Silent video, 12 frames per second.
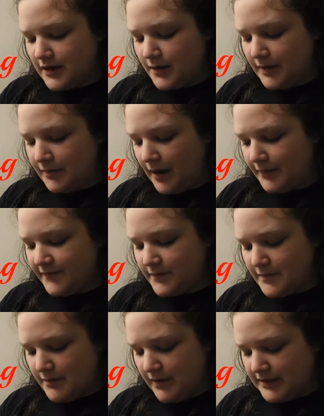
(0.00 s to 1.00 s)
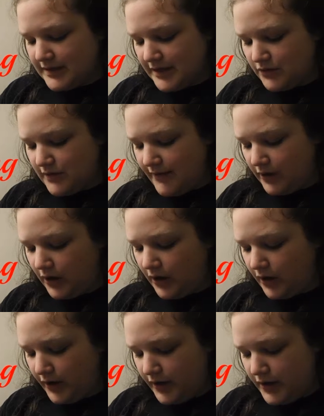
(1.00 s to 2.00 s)
not a big problem for me because I don't have a
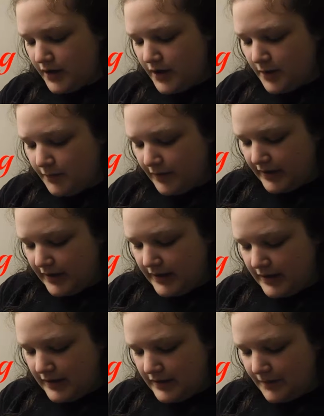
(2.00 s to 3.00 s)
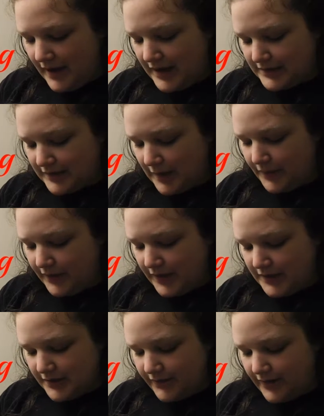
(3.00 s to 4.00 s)
car, but in the past couple
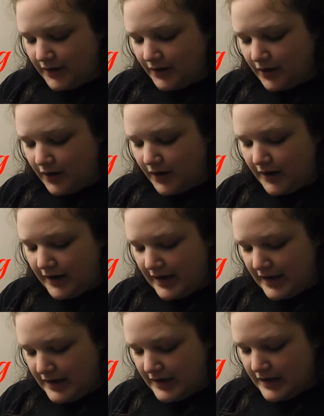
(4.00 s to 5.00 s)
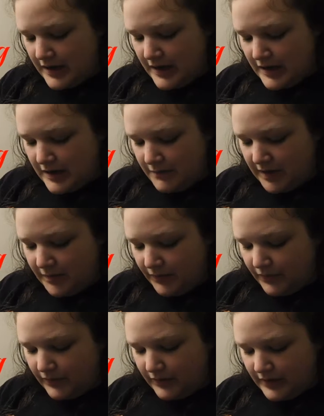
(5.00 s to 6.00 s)
years I've had a car, and
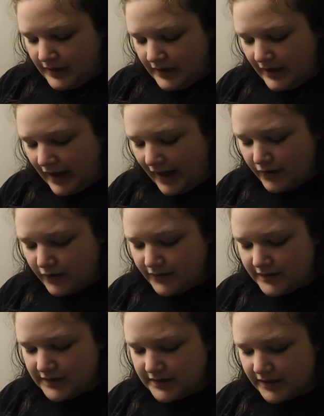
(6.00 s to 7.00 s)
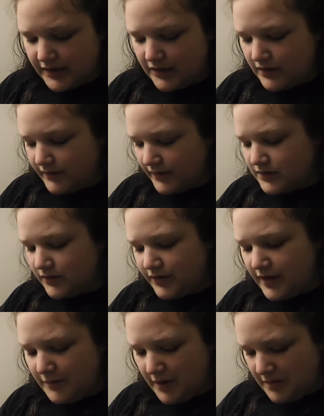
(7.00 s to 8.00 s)
people, I don't know if this is like a universal
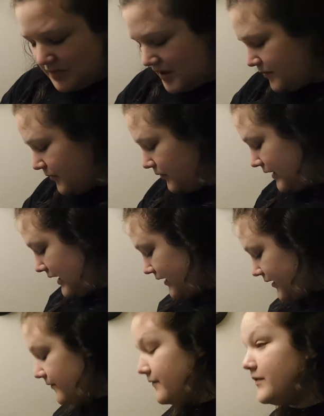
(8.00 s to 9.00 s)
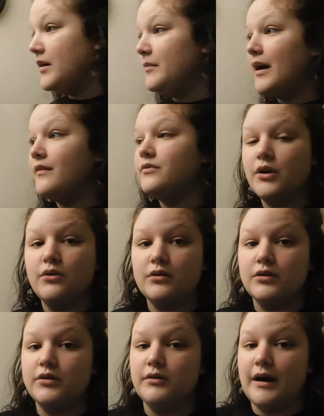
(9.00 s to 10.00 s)
thing, but people where I come from have no
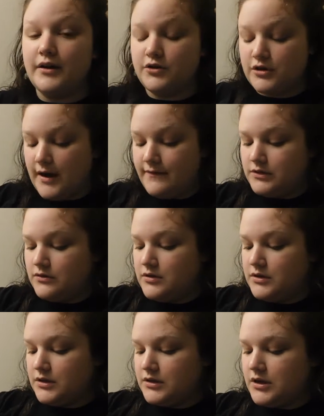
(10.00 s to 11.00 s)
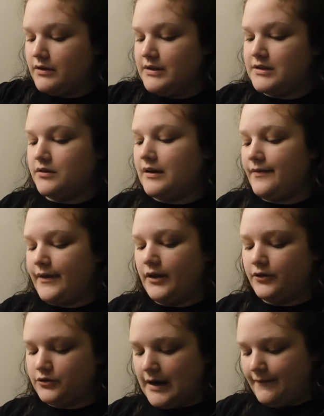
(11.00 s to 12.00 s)
clue how to drive as soon as the snow hits the ground. They
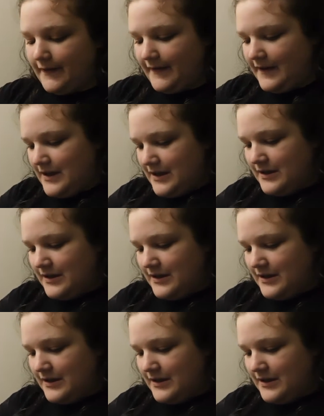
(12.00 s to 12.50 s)
all drive like